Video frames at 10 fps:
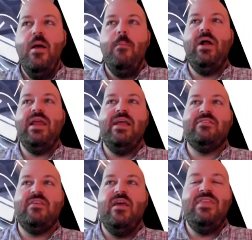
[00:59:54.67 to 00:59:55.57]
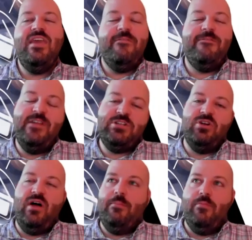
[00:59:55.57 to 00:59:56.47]
But it's the
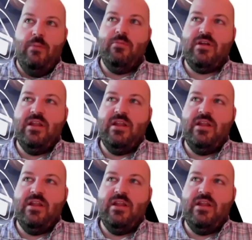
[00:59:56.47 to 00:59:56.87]
official, I'm looking at